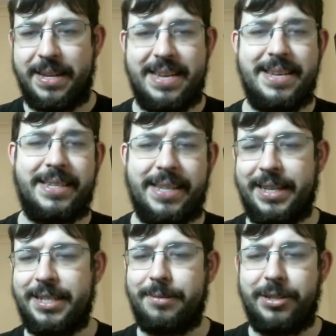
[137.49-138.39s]
to
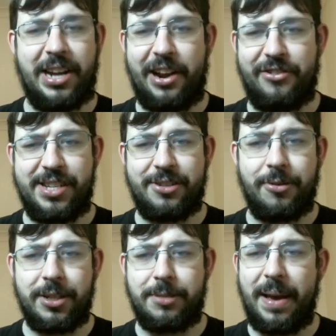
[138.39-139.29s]
e6, which actually
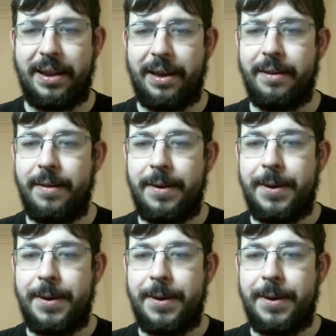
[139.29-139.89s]
scores better.